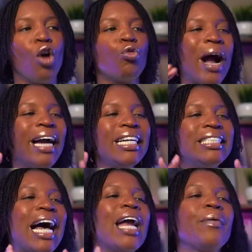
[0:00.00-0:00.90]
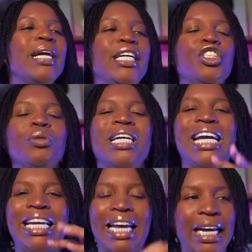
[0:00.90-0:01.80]
Write a diary entry
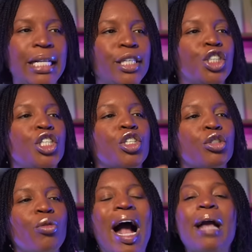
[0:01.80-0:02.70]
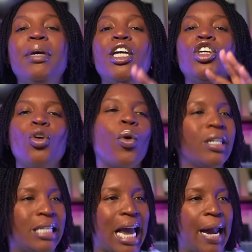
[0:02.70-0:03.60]
in English describing
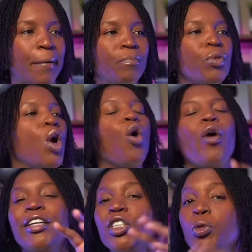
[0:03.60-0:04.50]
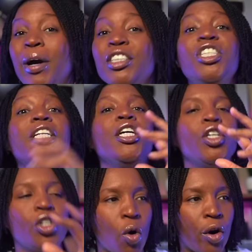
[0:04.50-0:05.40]
your day or expressing
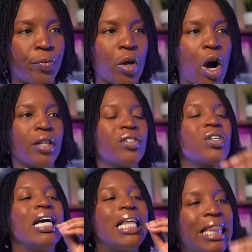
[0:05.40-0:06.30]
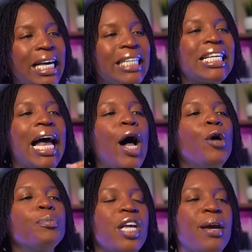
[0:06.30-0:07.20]
your thoughts. This
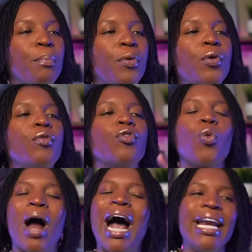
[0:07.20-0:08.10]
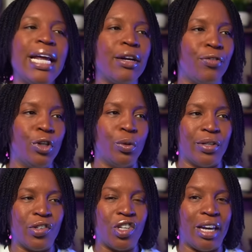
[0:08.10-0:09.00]
helps improve writing
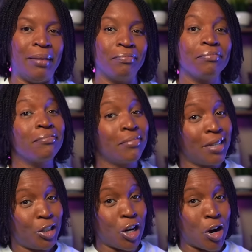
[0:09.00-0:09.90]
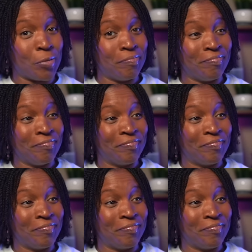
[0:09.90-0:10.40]
fluency, term